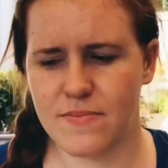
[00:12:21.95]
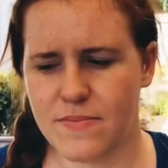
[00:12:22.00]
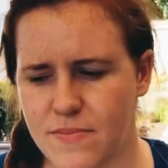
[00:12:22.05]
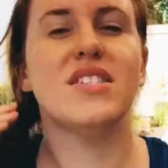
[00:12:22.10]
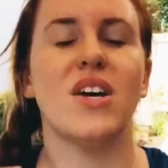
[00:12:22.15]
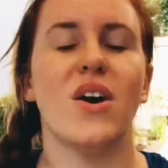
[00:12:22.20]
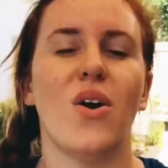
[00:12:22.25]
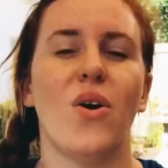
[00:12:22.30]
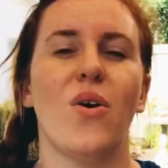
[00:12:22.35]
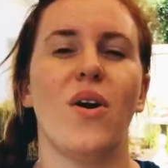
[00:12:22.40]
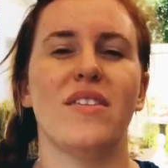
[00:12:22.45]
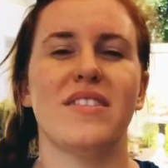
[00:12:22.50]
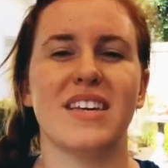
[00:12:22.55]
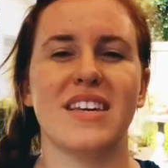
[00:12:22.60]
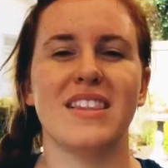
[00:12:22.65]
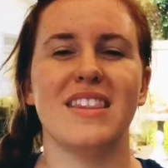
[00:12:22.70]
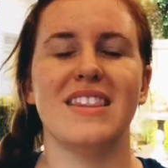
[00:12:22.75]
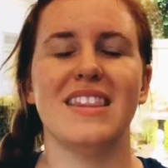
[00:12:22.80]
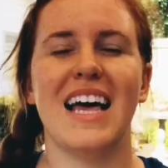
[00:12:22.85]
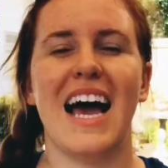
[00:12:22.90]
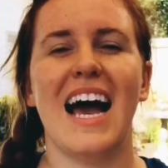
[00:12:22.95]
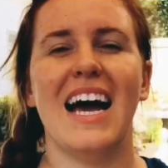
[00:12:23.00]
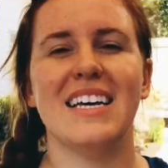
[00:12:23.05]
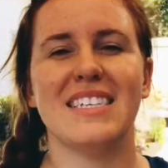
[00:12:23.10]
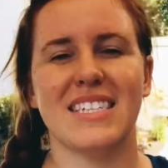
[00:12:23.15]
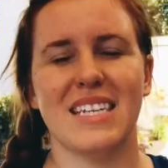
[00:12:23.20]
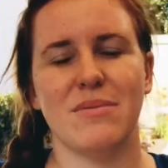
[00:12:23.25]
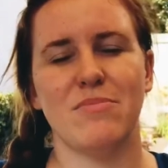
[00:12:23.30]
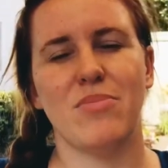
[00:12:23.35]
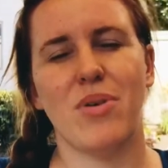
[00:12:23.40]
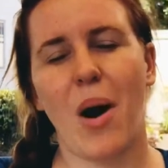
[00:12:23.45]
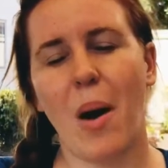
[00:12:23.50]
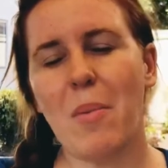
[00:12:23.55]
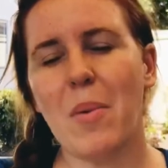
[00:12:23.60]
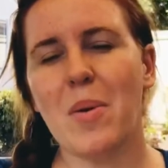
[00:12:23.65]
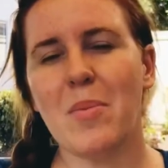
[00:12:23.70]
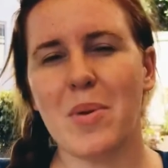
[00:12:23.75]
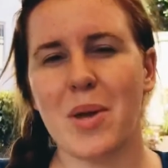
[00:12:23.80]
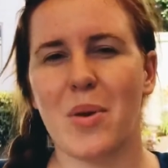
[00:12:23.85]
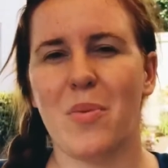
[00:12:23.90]
So the last and
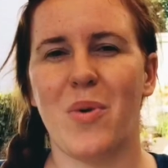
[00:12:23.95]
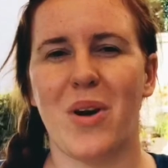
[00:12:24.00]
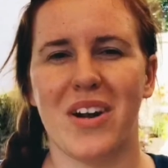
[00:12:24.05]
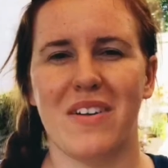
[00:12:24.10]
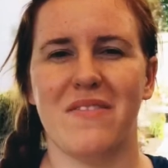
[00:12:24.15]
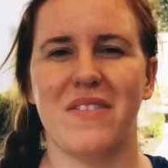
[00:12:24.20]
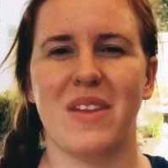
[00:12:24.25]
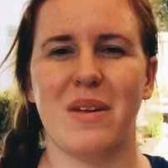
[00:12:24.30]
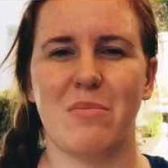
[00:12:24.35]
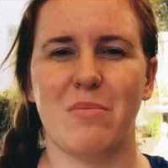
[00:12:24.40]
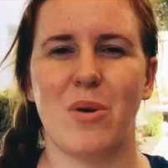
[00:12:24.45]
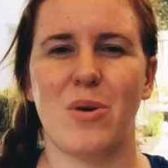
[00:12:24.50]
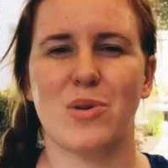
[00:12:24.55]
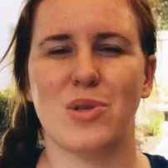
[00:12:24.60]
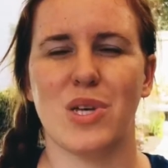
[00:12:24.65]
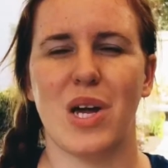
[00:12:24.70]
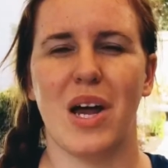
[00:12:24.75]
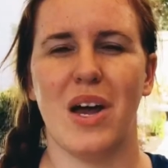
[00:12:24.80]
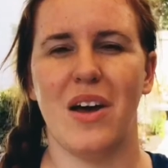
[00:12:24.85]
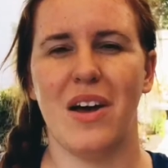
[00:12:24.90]
probably one of the most